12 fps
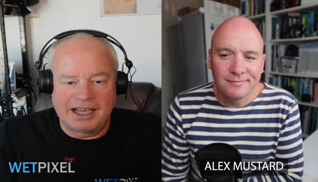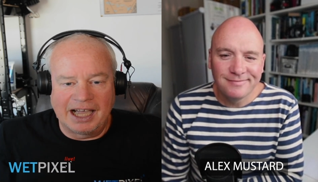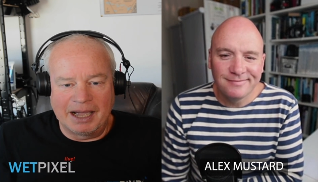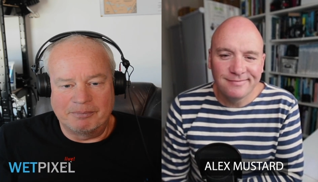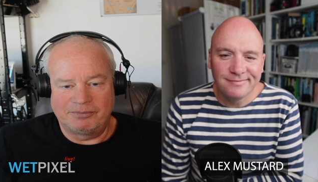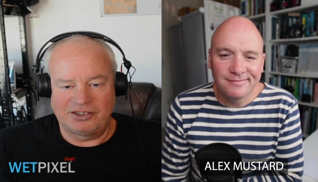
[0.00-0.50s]

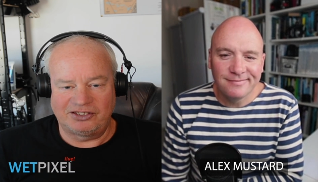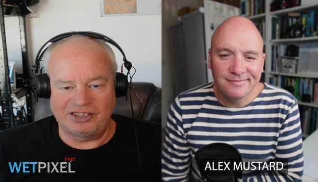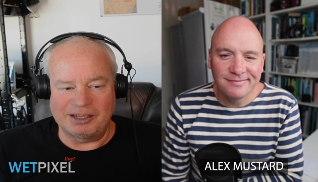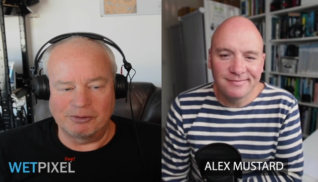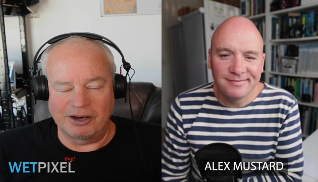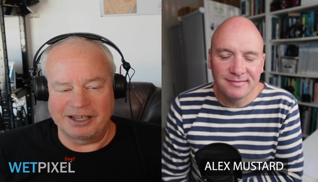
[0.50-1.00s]
Speaker 1: um, to
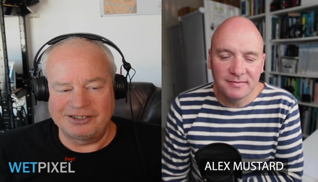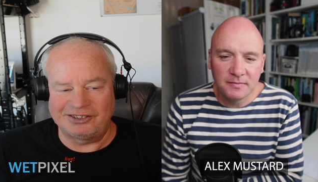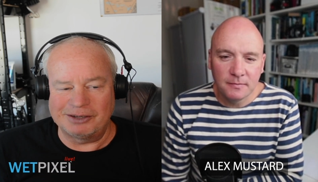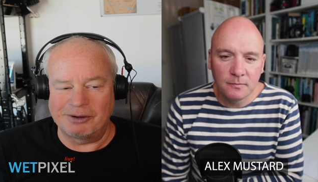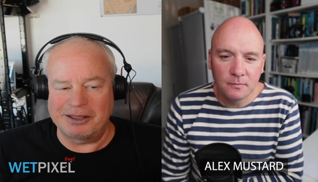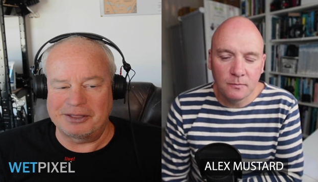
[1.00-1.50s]
see what
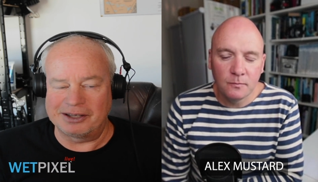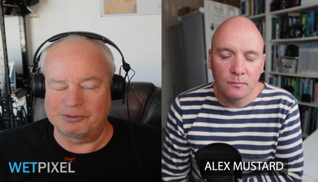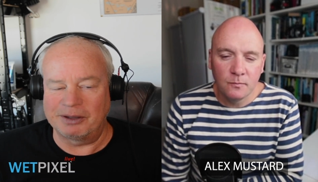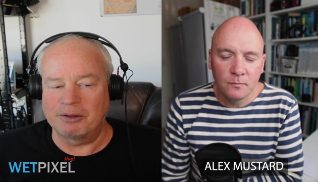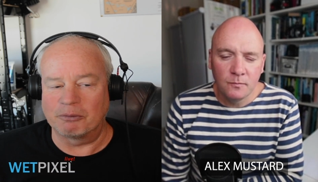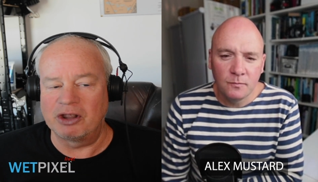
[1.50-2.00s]
see what you
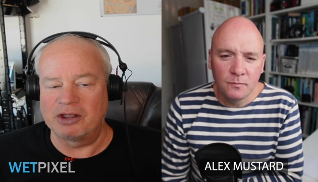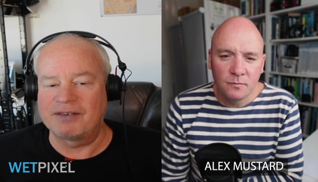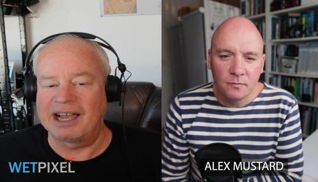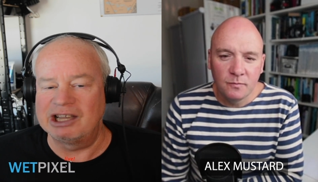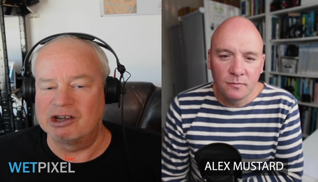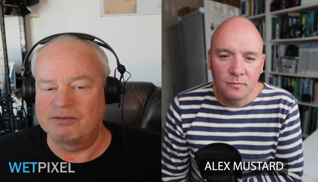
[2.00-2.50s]
think, what the
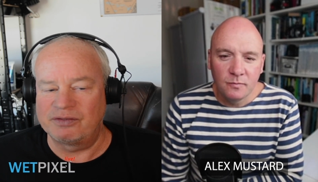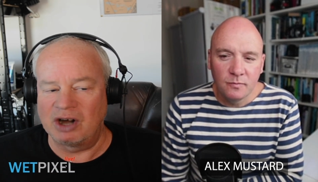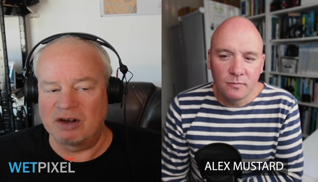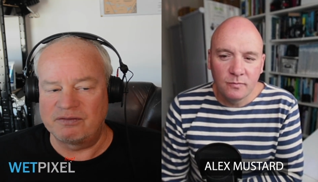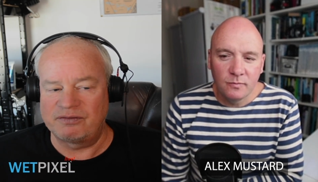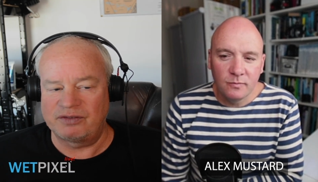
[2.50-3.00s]
value of
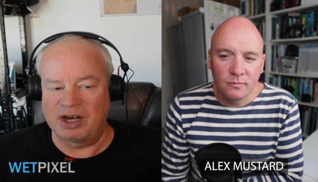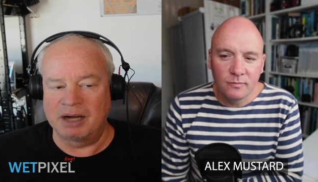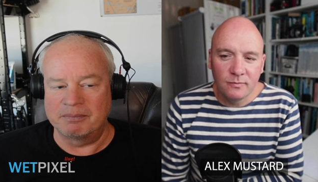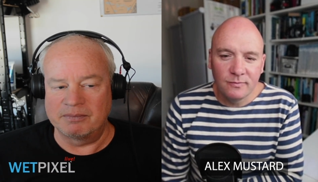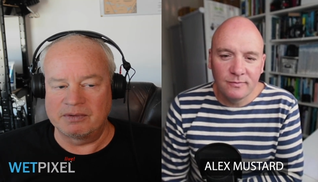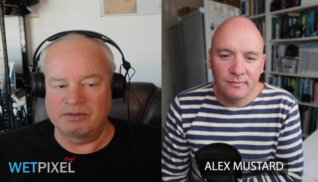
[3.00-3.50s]
of,
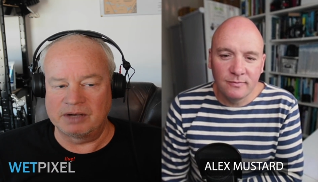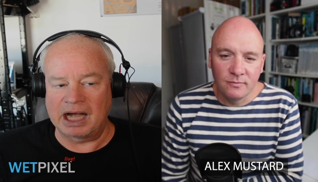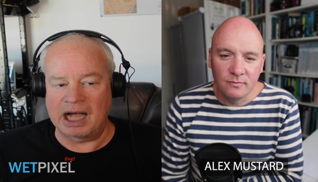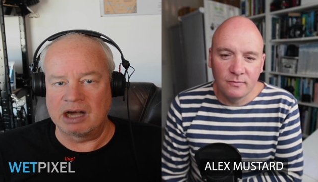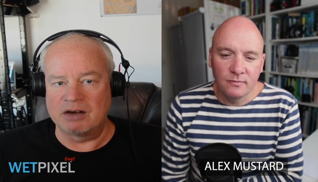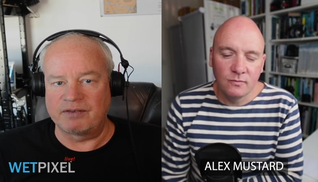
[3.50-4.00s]
um,
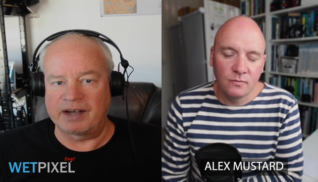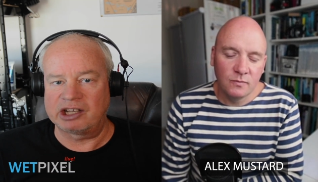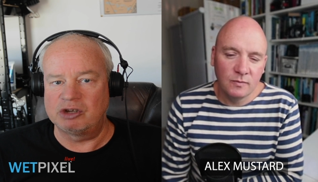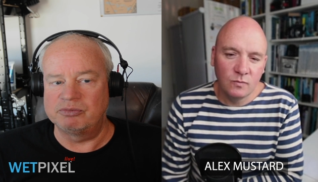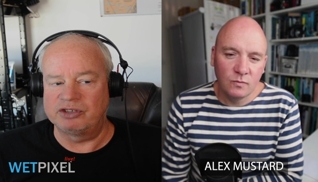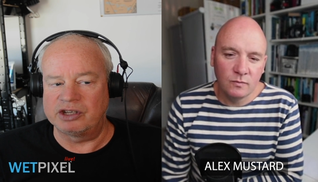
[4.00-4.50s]
of
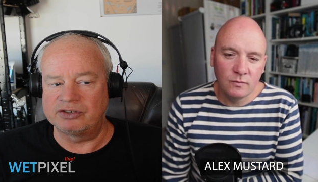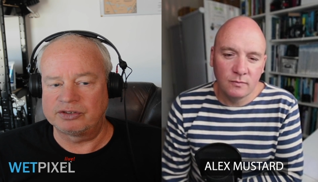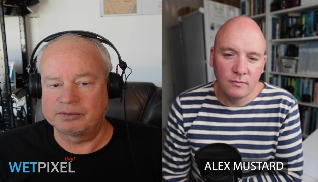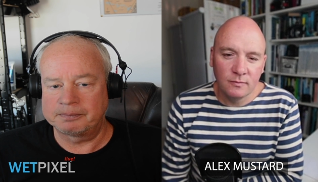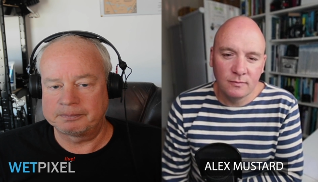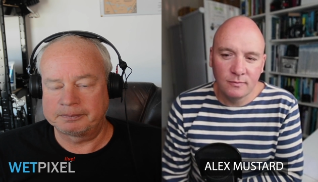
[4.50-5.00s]
vacuums
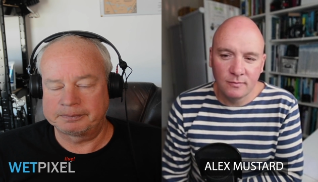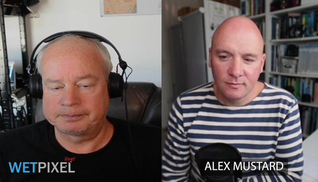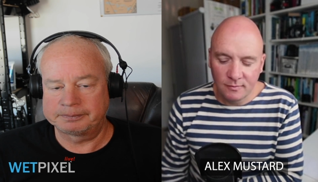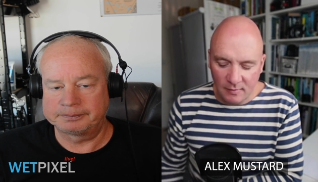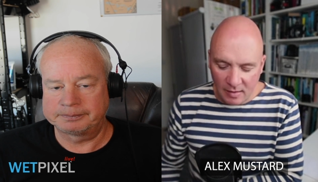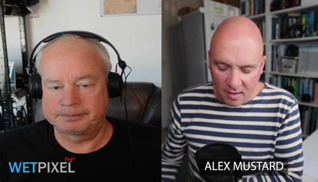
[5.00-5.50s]
is.
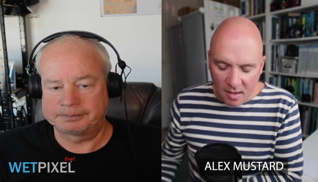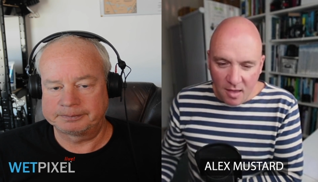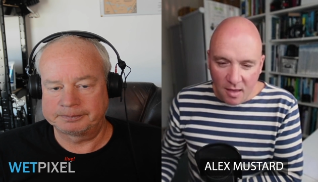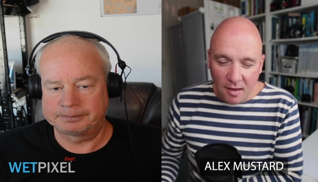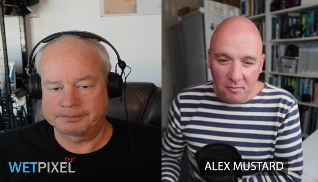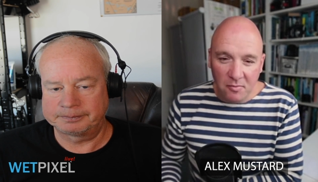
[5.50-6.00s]

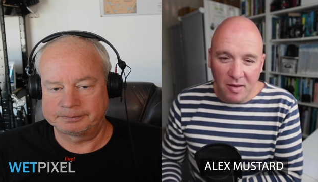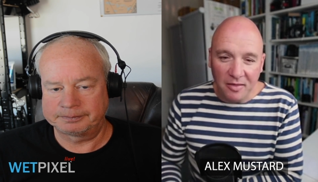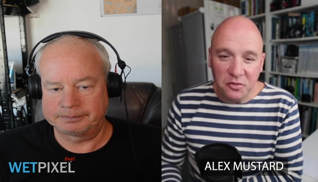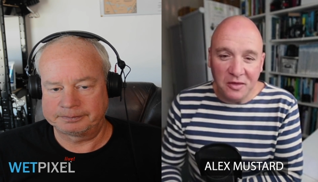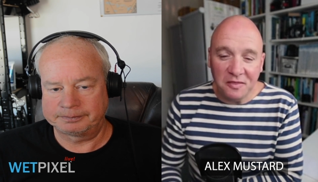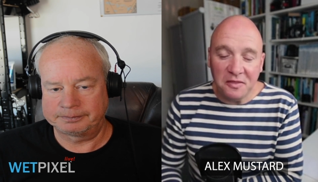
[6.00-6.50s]
Speaker 2: Um, I
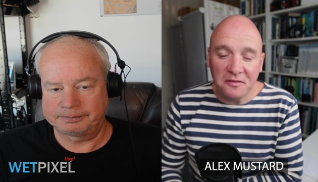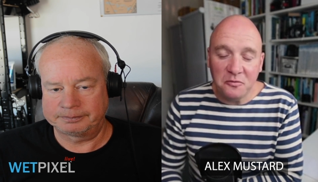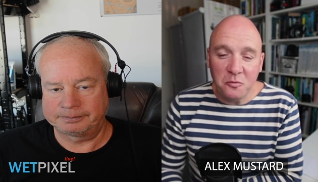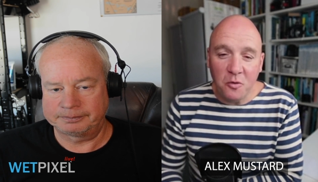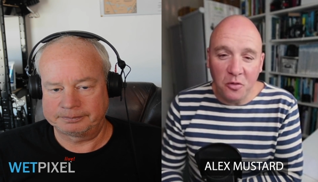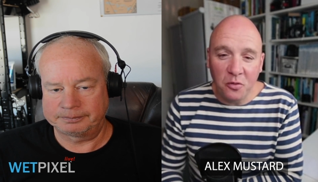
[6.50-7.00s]
think there's
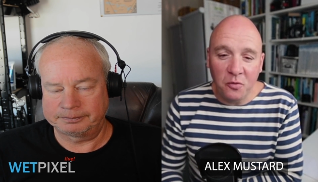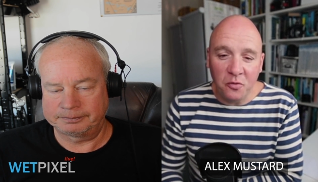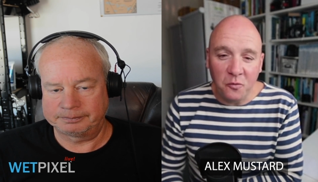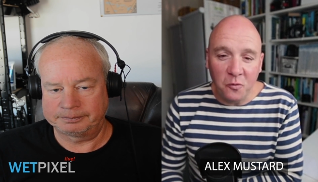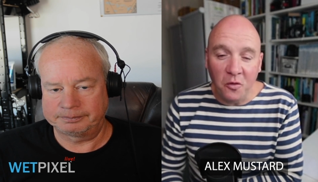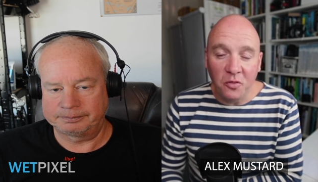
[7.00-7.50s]
one
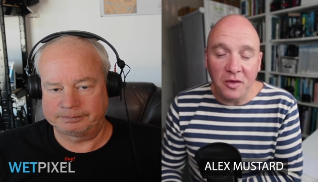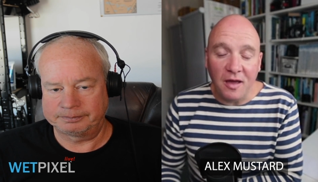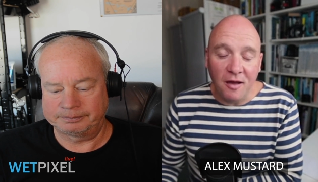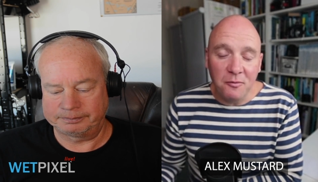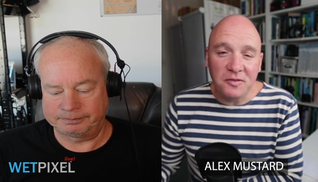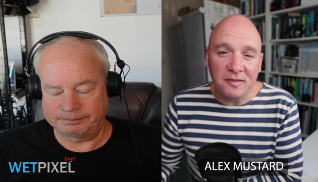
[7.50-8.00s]
one thing
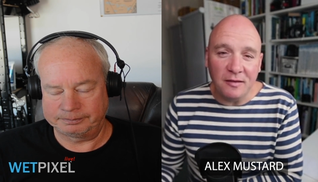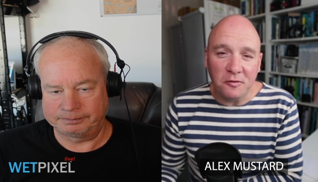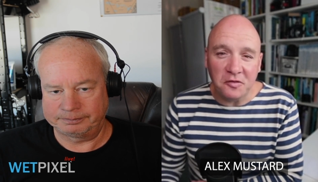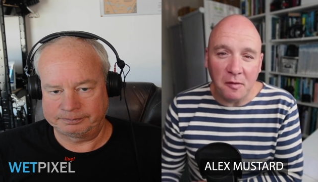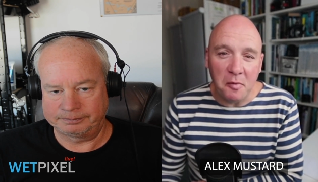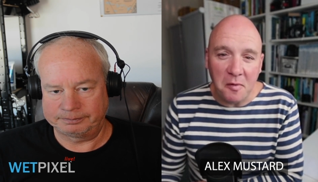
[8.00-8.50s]
I would say
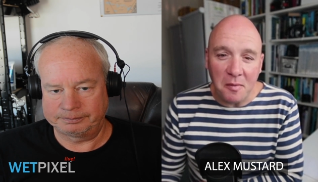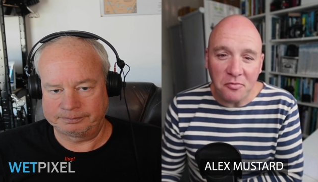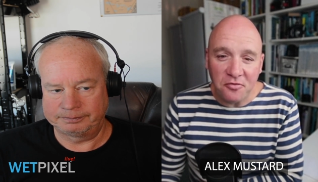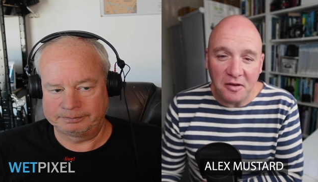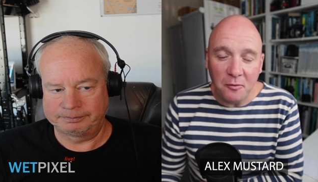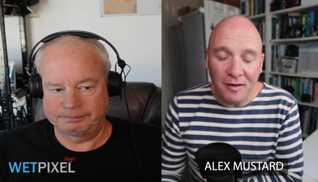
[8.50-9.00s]
to sum them up
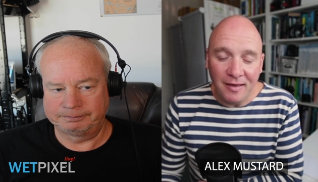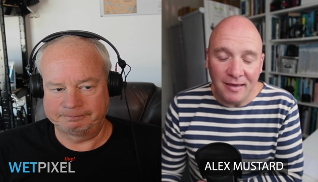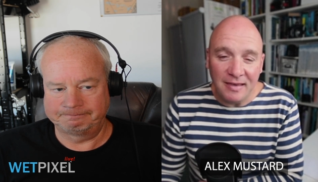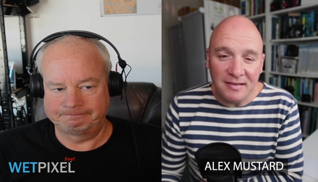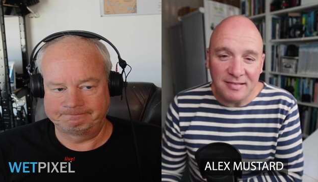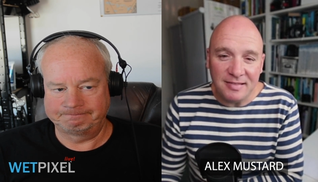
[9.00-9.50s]
straight away
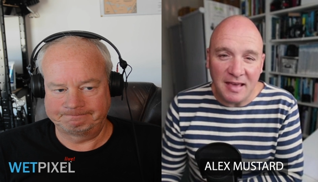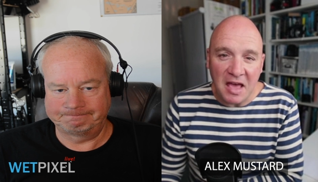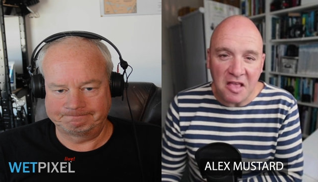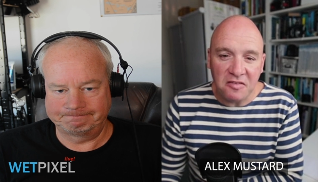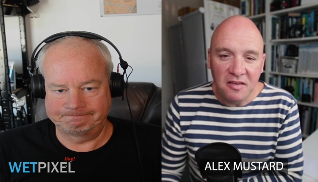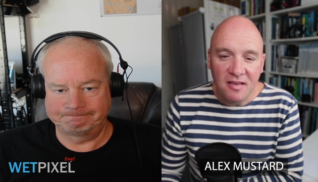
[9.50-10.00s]
is
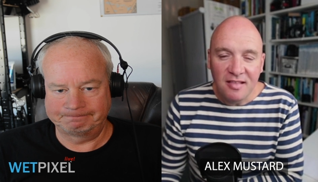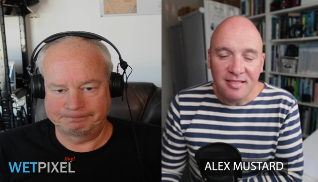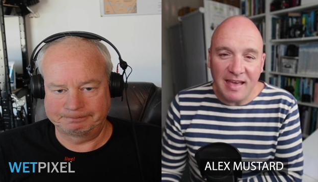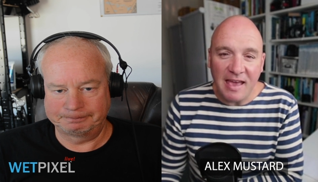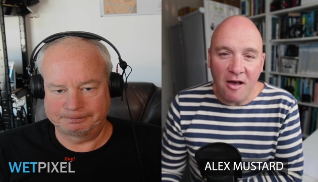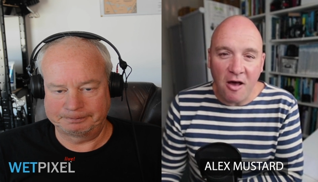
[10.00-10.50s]
that
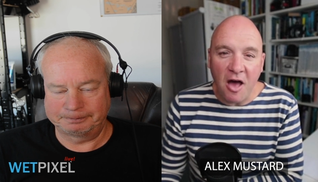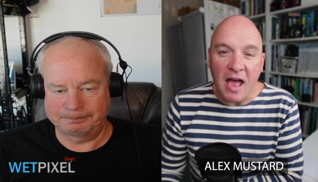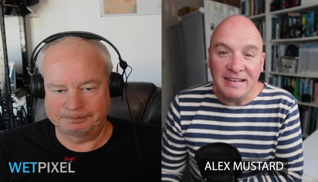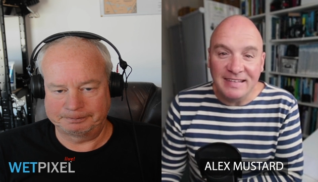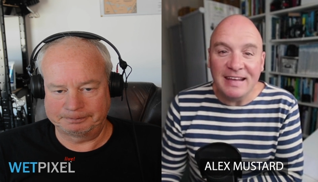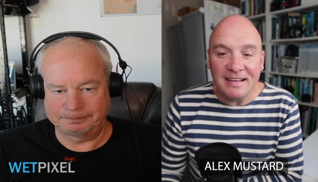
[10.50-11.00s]
they are
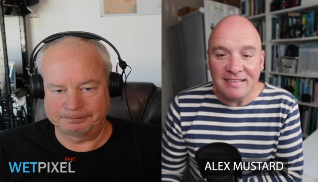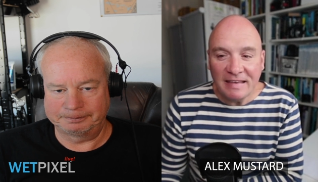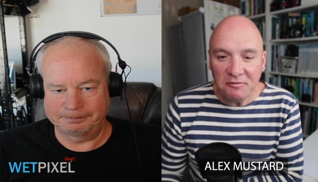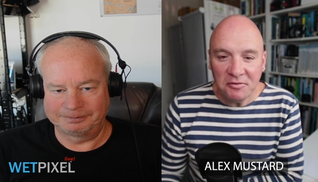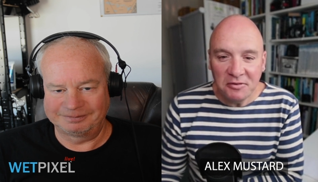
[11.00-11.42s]
addictive.